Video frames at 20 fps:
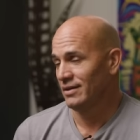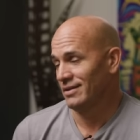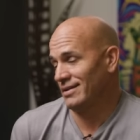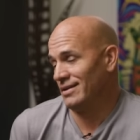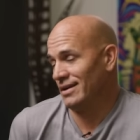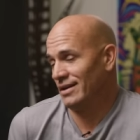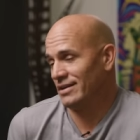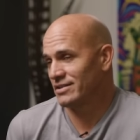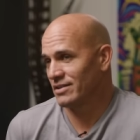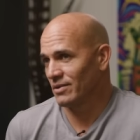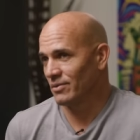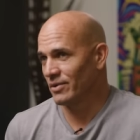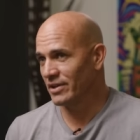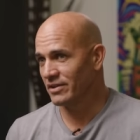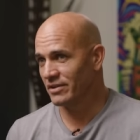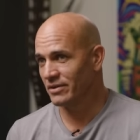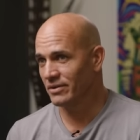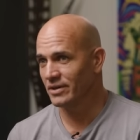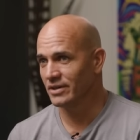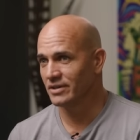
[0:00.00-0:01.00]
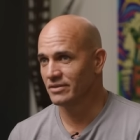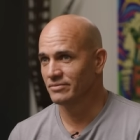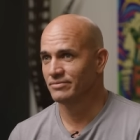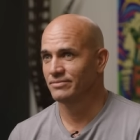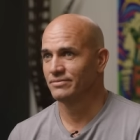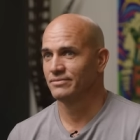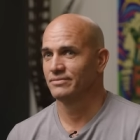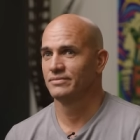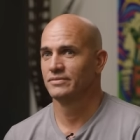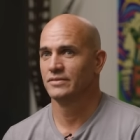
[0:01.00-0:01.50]
And I just don't want to do it.
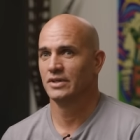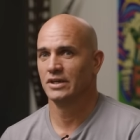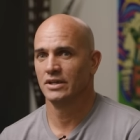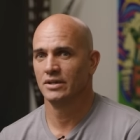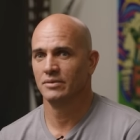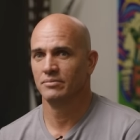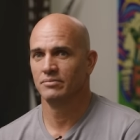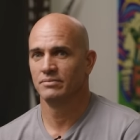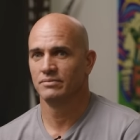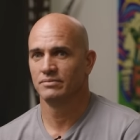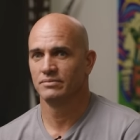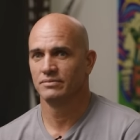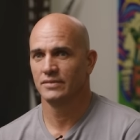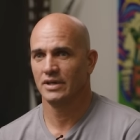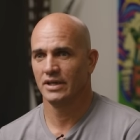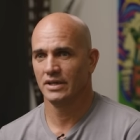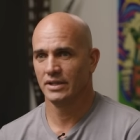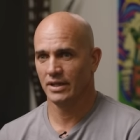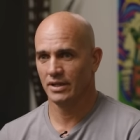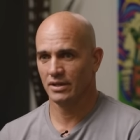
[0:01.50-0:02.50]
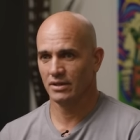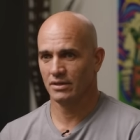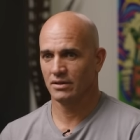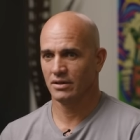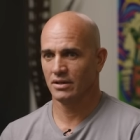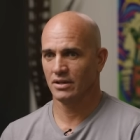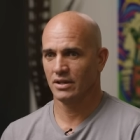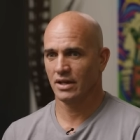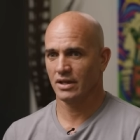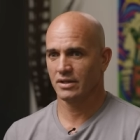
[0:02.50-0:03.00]
Um, and
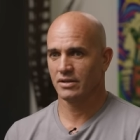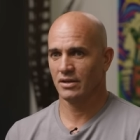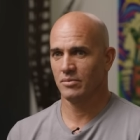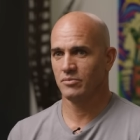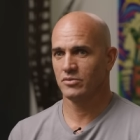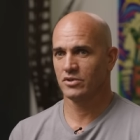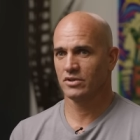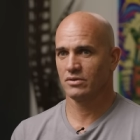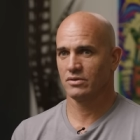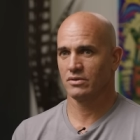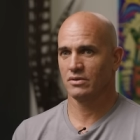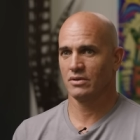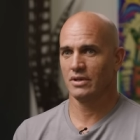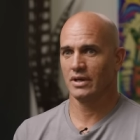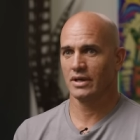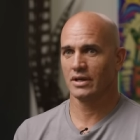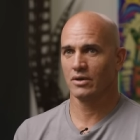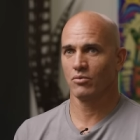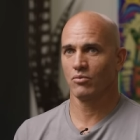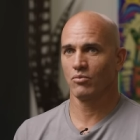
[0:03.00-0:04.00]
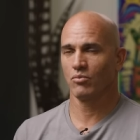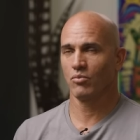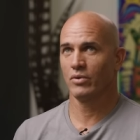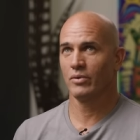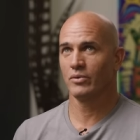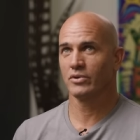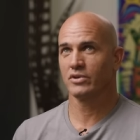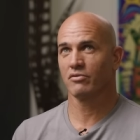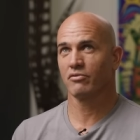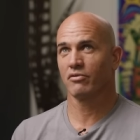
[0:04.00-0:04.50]
then a lot of times, like
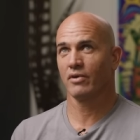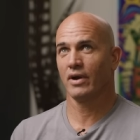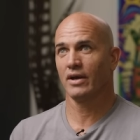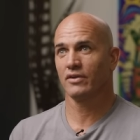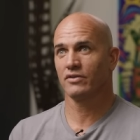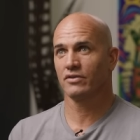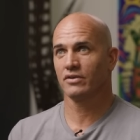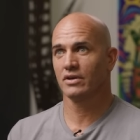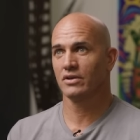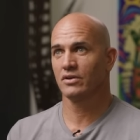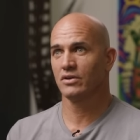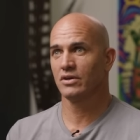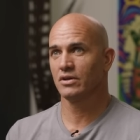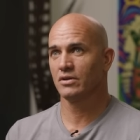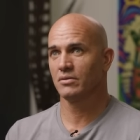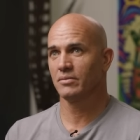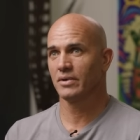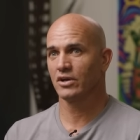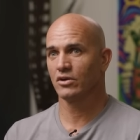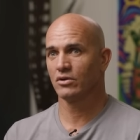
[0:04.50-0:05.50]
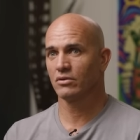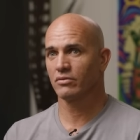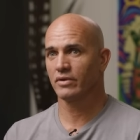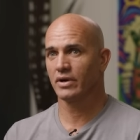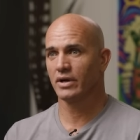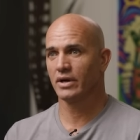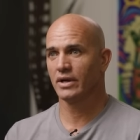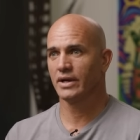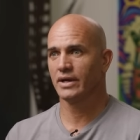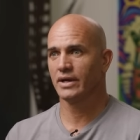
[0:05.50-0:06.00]
we went to France the other year, my girlfriend and